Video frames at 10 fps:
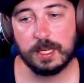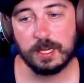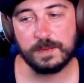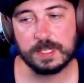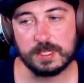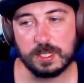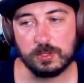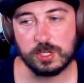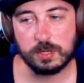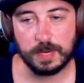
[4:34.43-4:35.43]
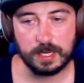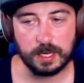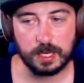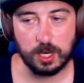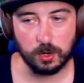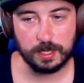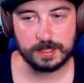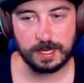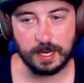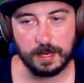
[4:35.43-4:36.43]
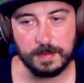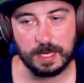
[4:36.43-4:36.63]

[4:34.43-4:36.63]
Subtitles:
If it is Deogen, you might not hear it in time.